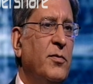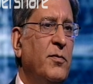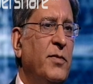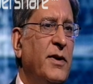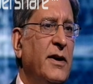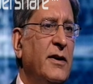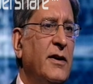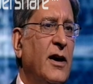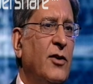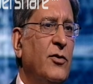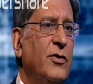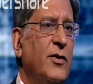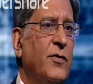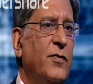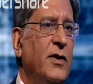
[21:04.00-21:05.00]
bring
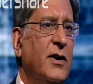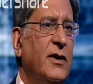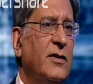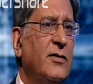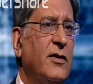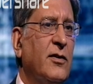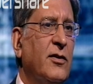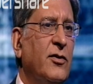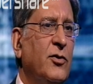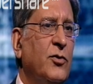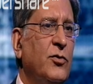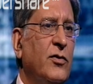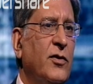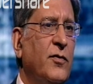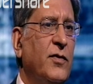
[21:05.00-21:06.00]
down the fears and
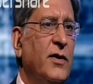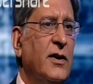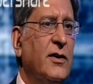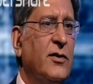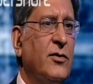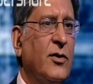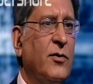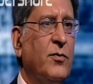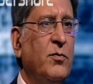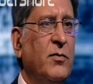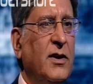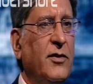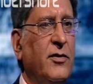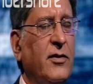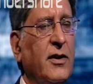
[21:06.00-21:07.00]
reduce the fears of
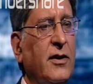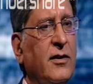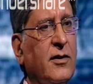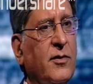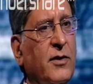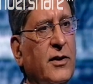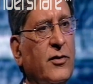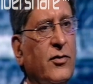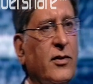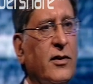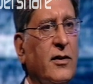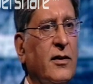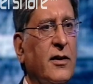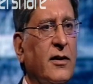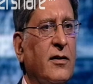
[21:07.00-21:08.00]
military
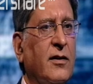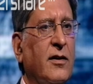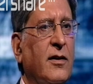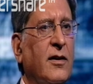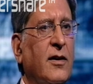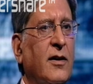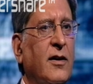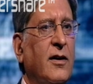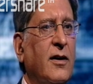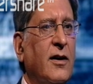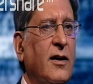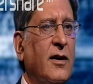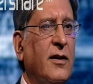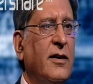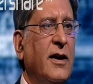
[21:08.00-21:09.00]
intervention and
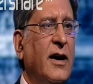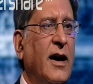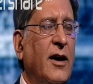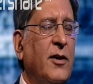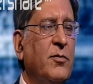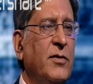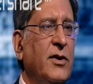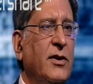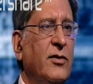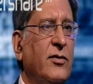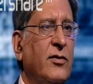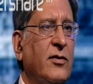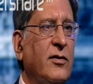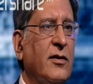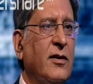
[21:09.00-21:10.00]
the
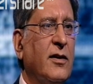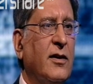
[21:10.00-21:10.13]
army's